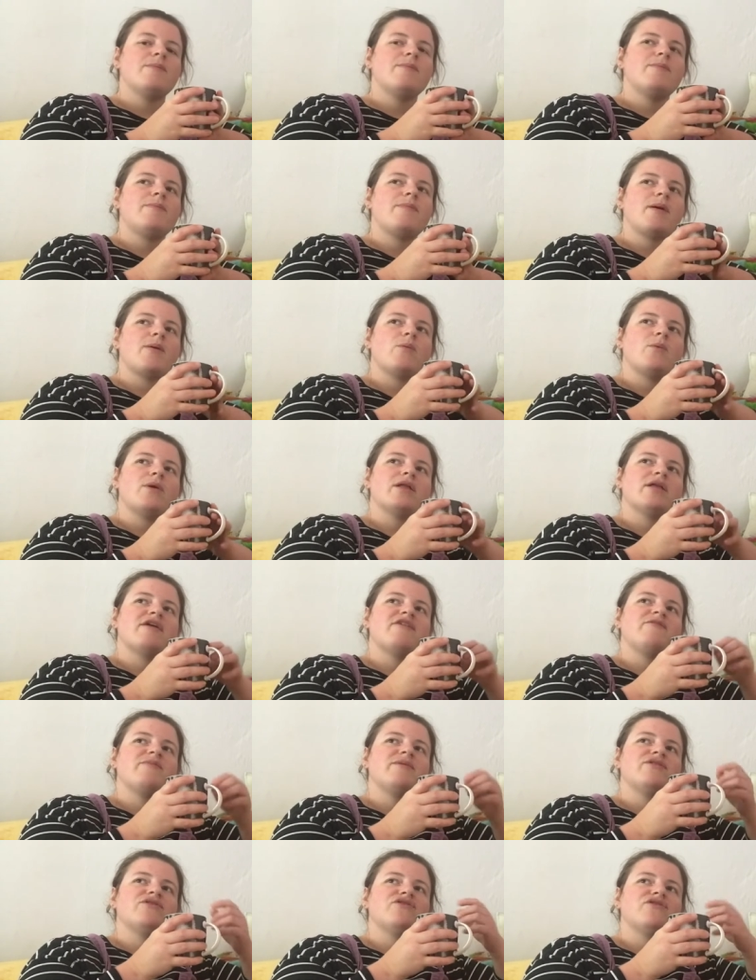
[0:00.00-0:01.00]
But when I've
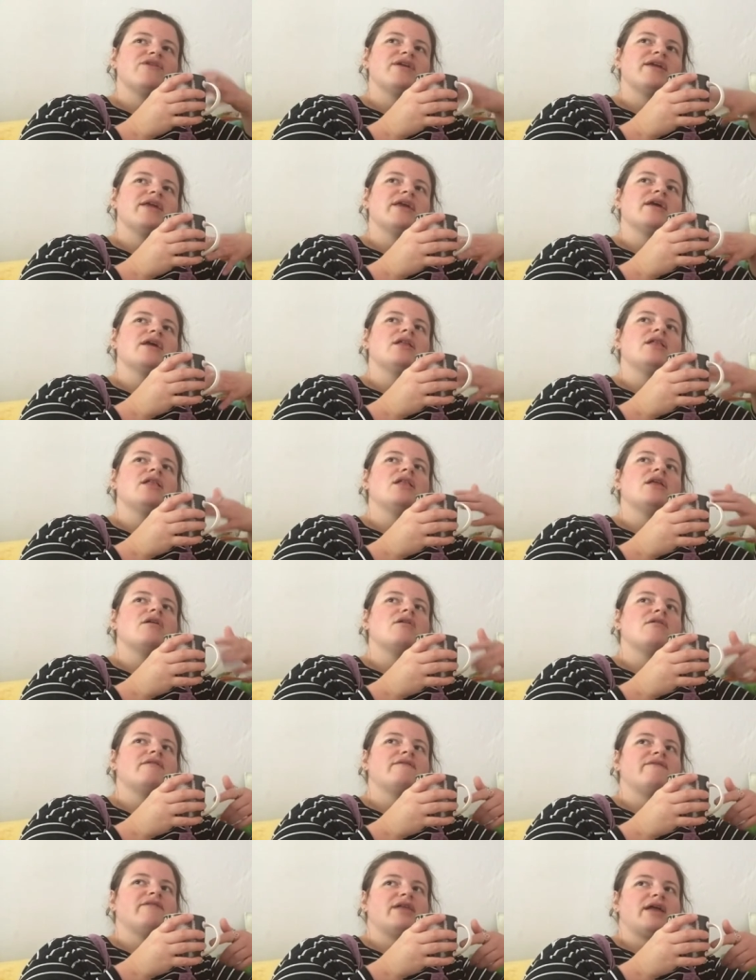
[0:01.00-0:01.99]
been drinking a lot
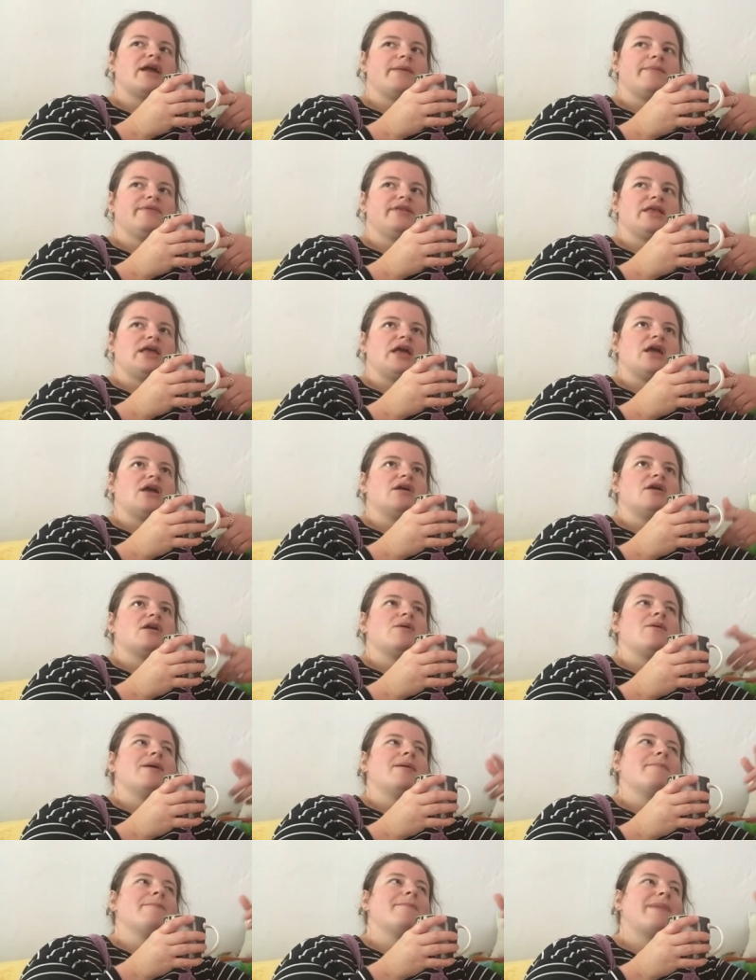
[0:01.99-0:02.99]
of Lapsang,
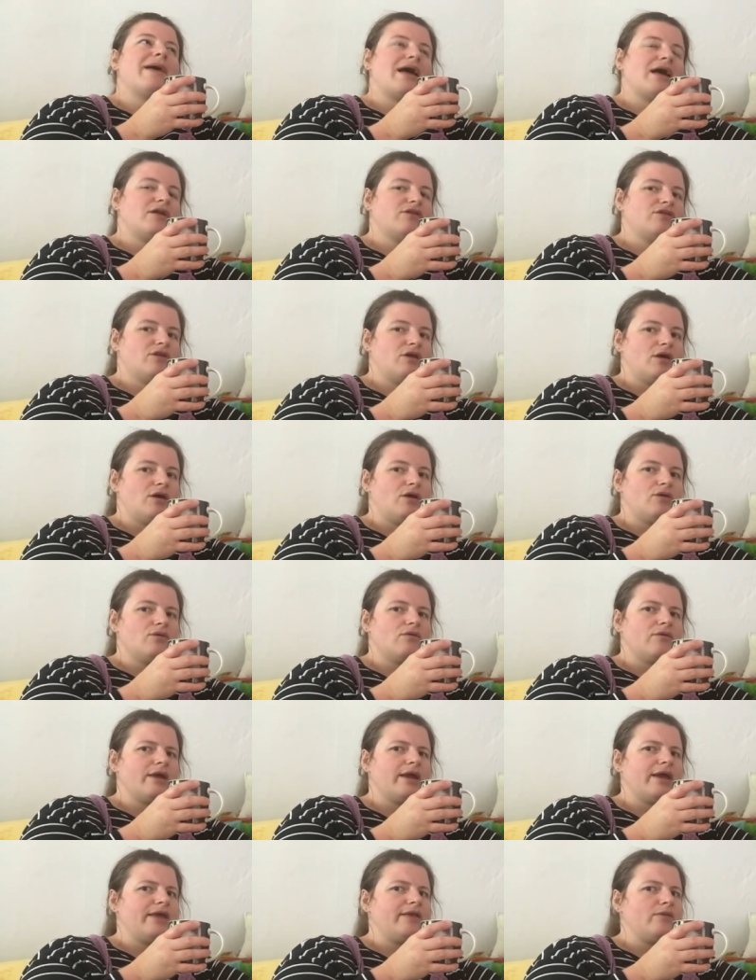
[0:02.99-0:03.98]
going back to Earl
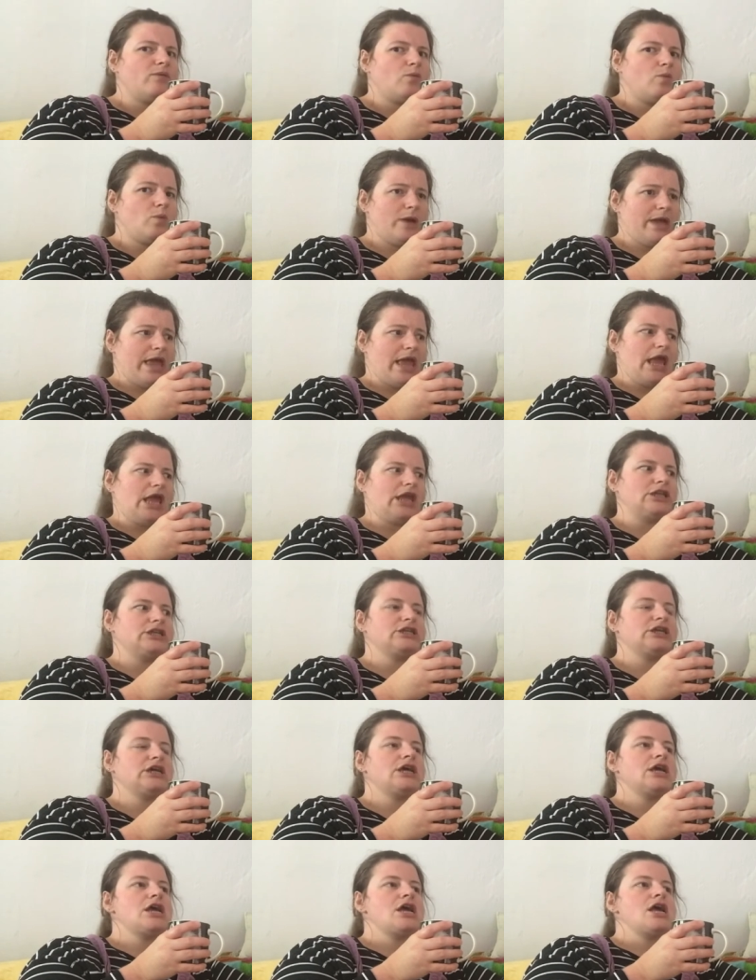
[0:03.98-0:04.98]
Grey is weird.
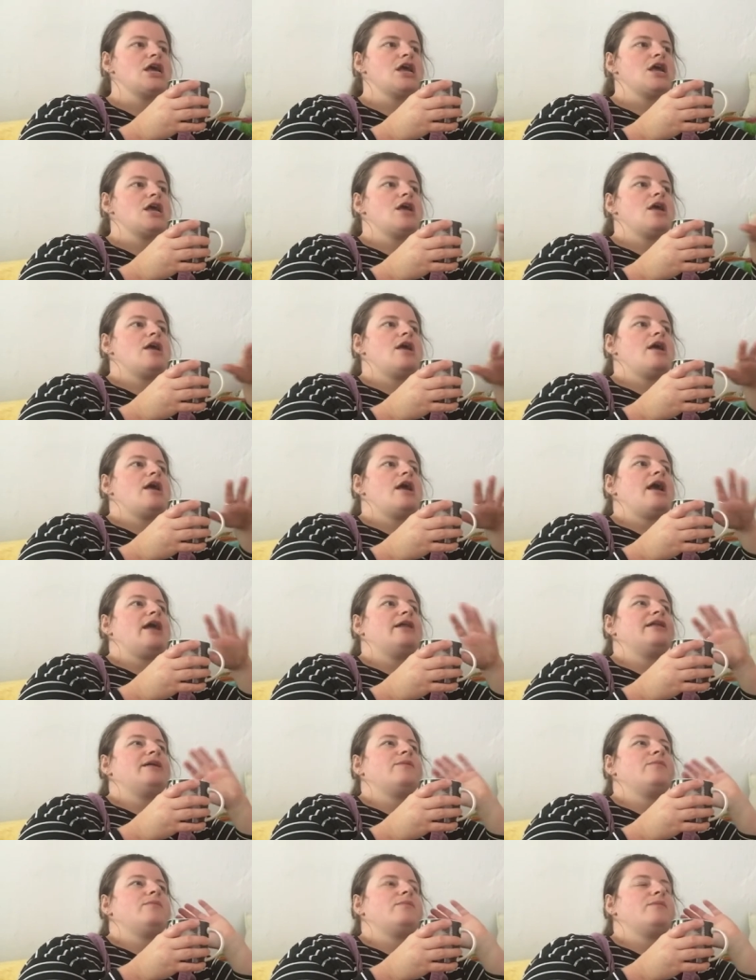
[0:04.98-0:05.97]
And
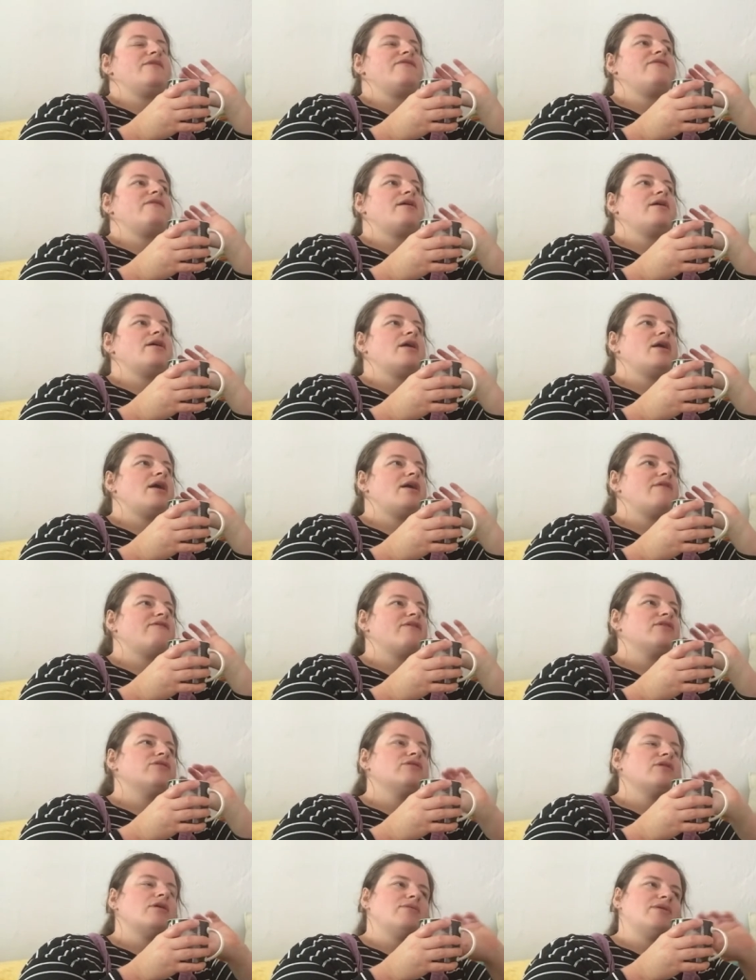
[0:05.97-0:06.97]
then if I if I
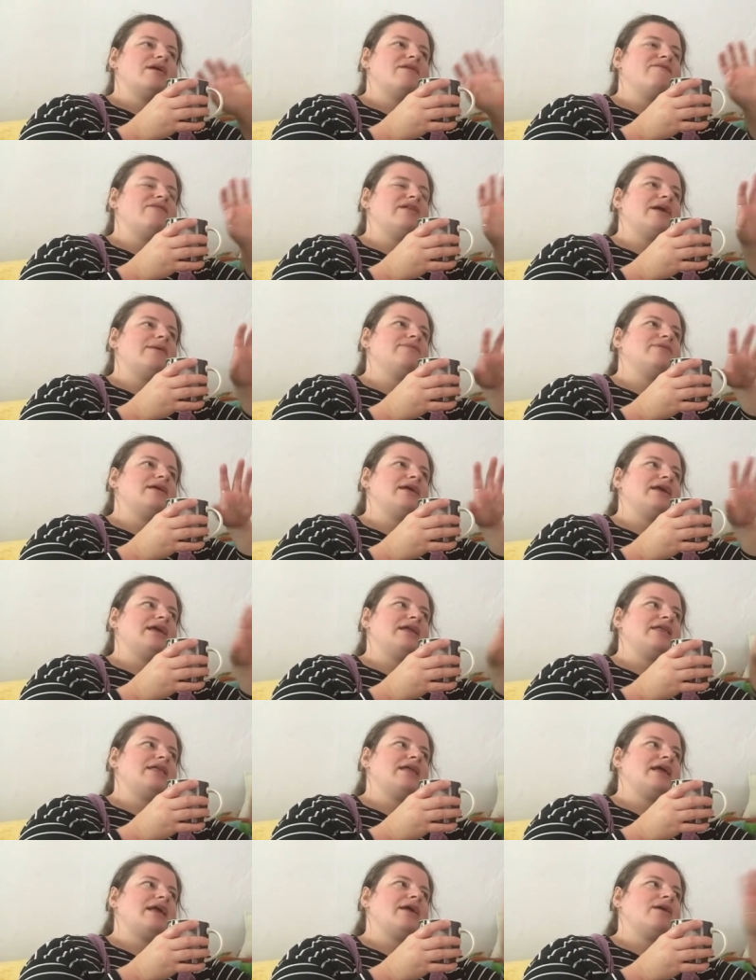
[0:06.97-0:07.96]
don't have Lapsang in
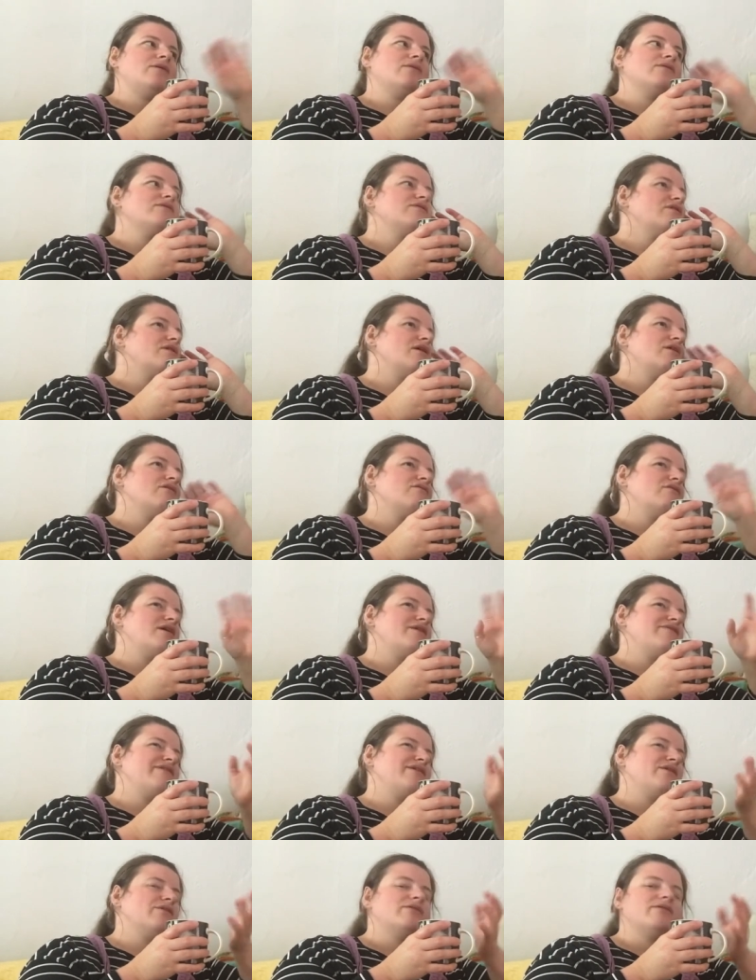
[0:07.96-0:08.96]
the house, I crave
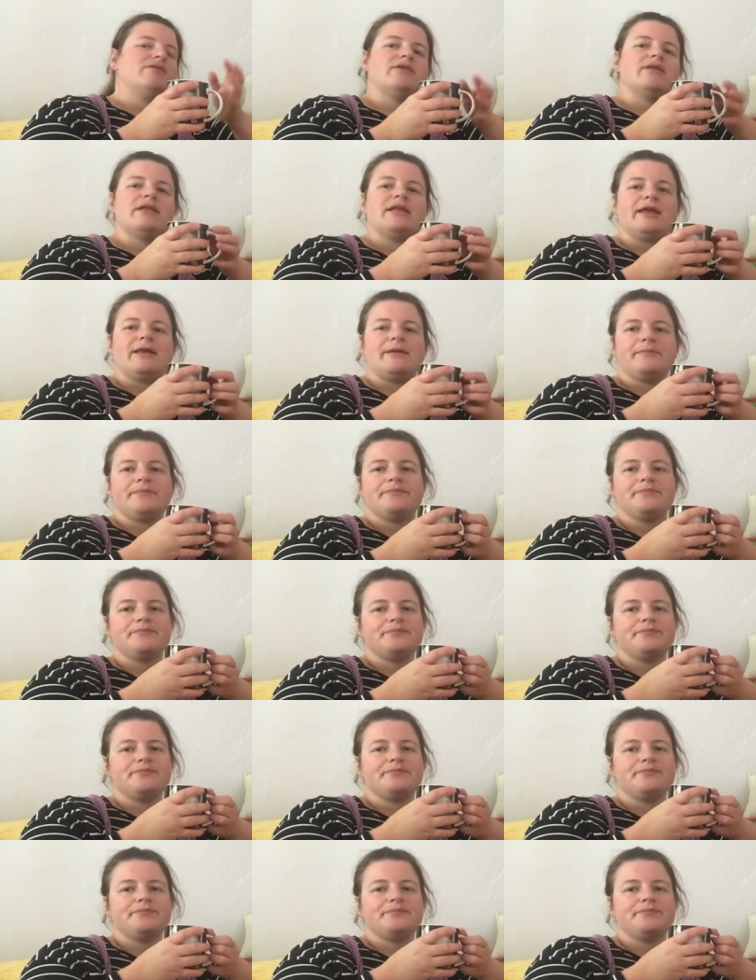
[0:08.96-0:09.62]
it constantly.